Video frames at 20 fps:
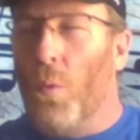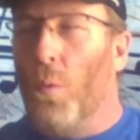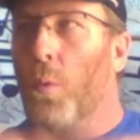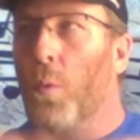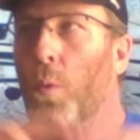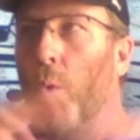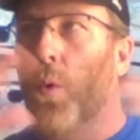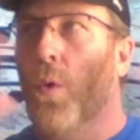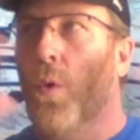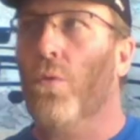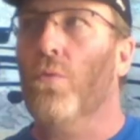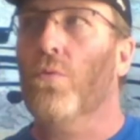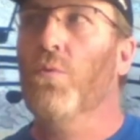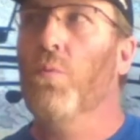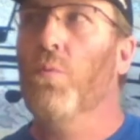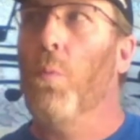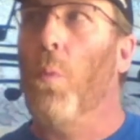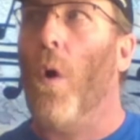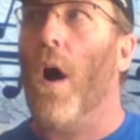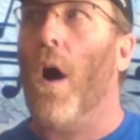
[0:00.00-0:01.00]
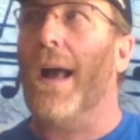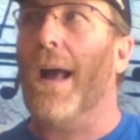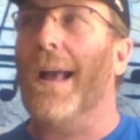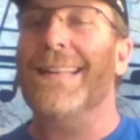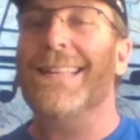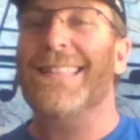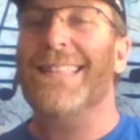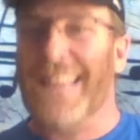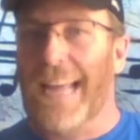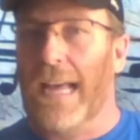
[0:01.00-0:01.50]

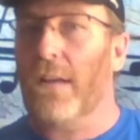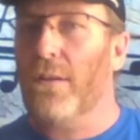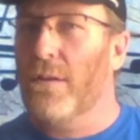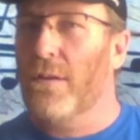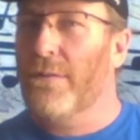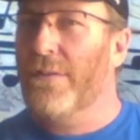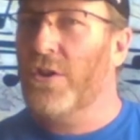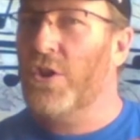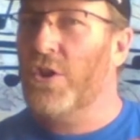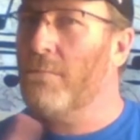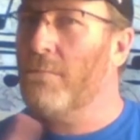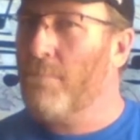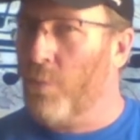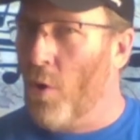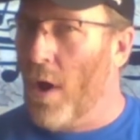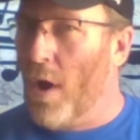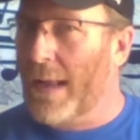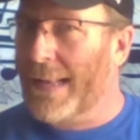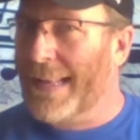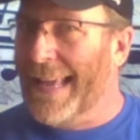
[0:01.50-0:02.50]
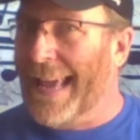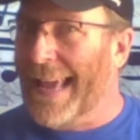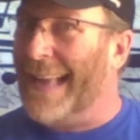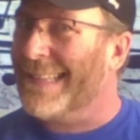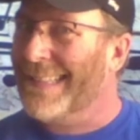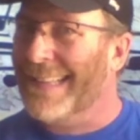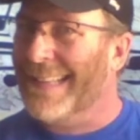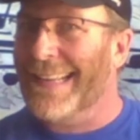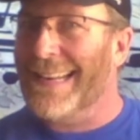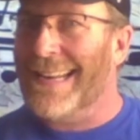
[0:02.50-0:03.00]
worldwide television
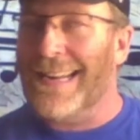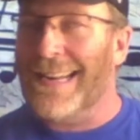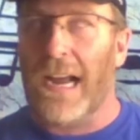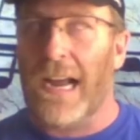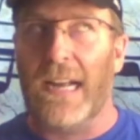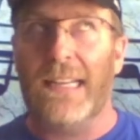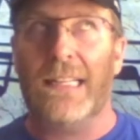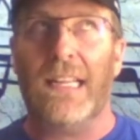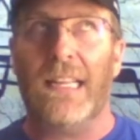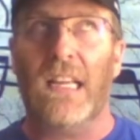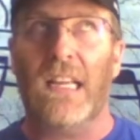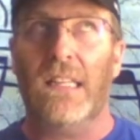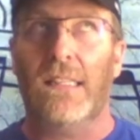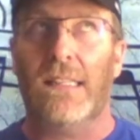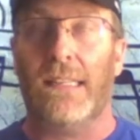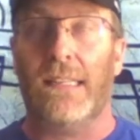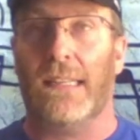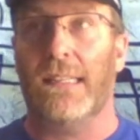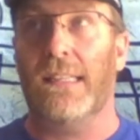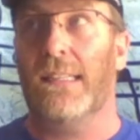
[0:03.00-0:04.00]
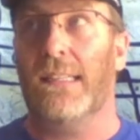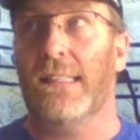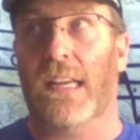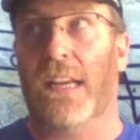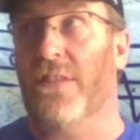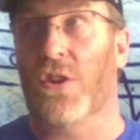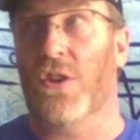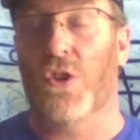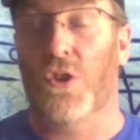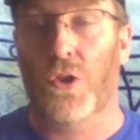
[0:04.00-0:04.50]
broadcast in
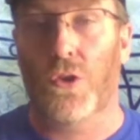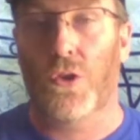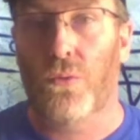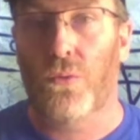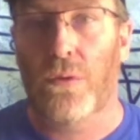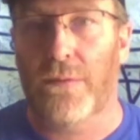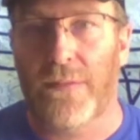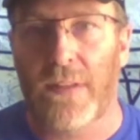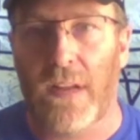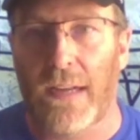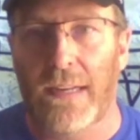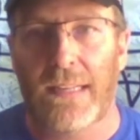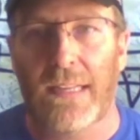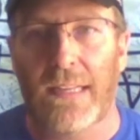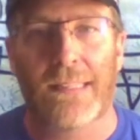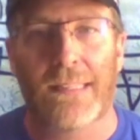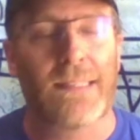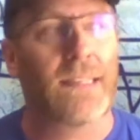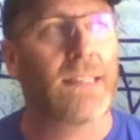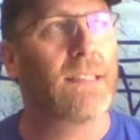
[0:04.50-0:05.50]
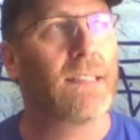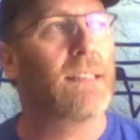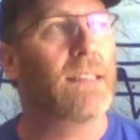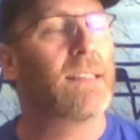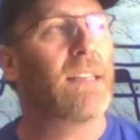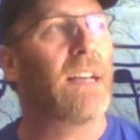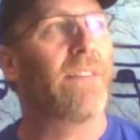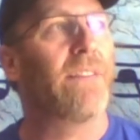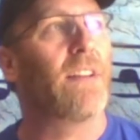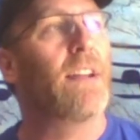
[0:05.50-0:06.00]
1967, June of
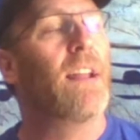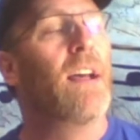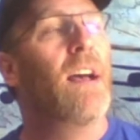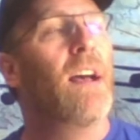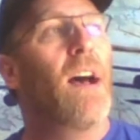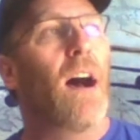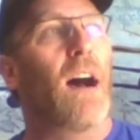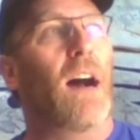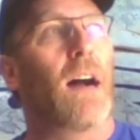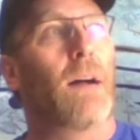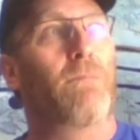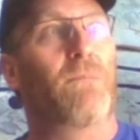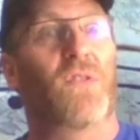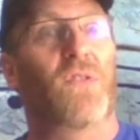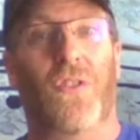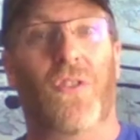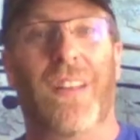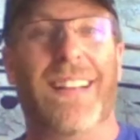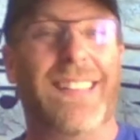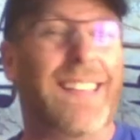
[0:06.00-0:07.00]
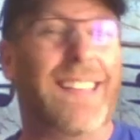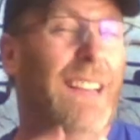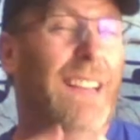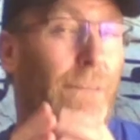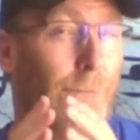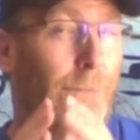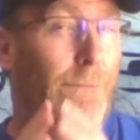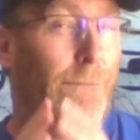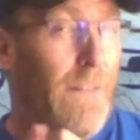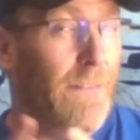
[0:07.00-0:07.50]
1967. Um, so that's like
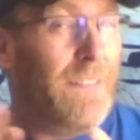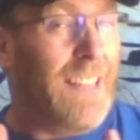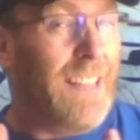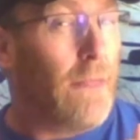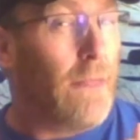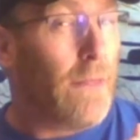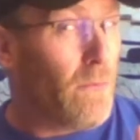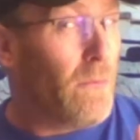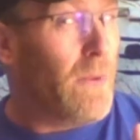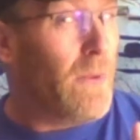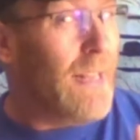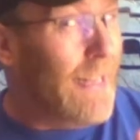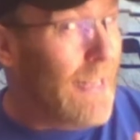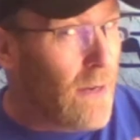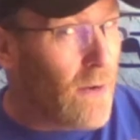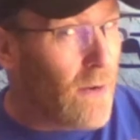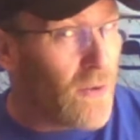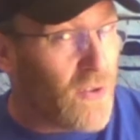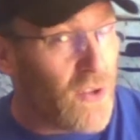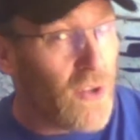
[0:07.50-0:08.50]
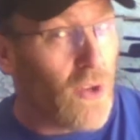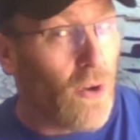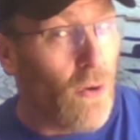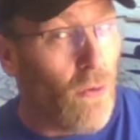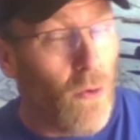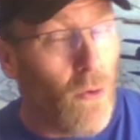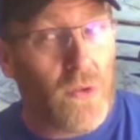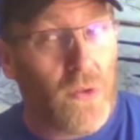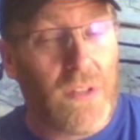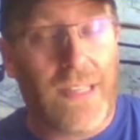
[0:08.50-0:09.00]
53 years ago,
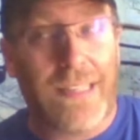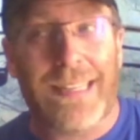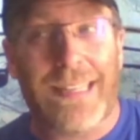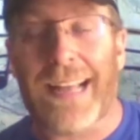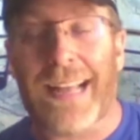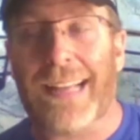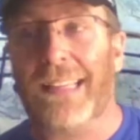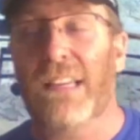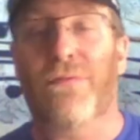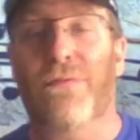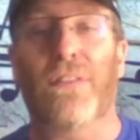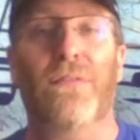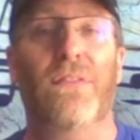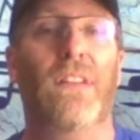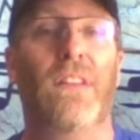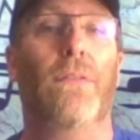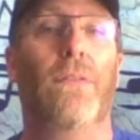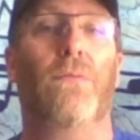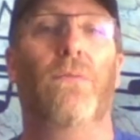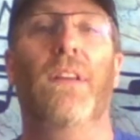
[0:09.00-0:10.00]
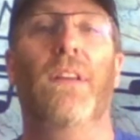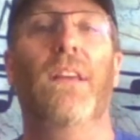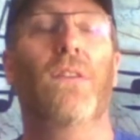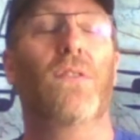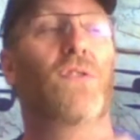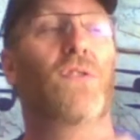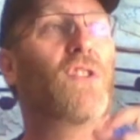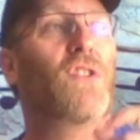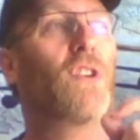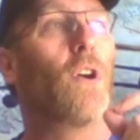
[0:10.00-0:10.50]
almost exactly 53
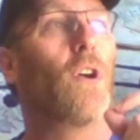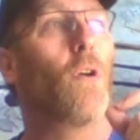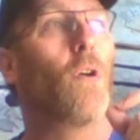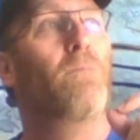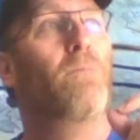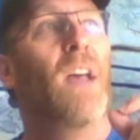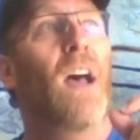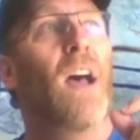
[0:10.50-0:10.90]
years ago.